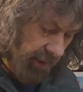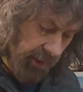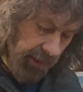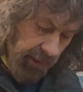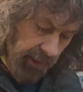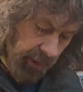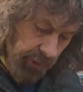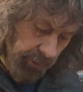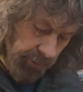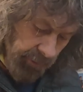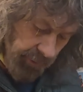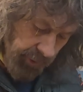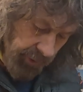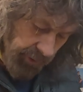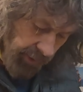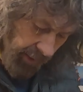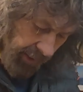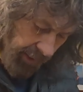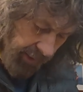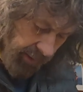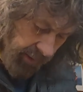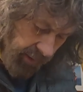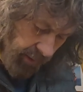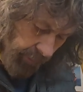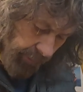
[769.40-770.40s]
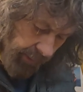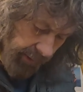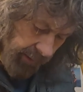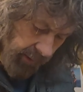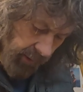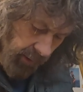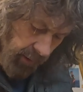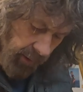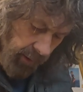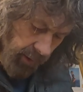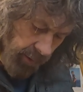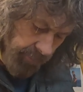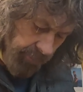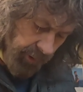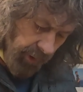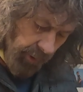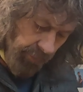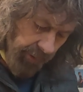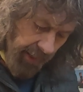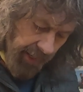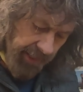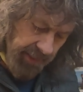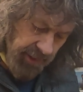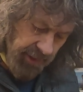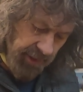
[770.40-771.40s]
it and he couldn't stay, so he had to go home. So
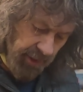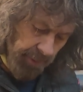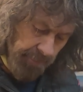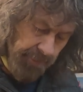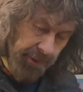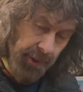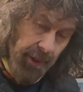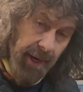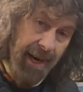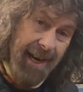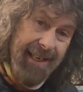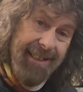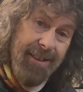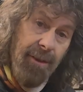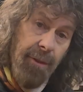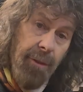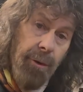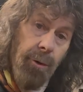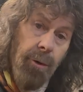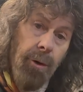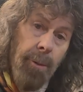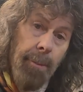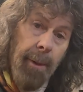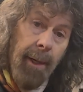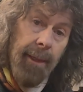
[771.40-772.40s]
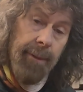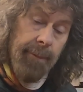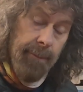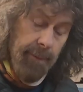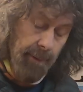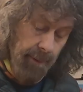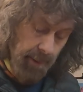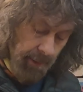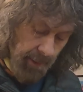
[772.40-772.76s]
that is something I hadn't thought about.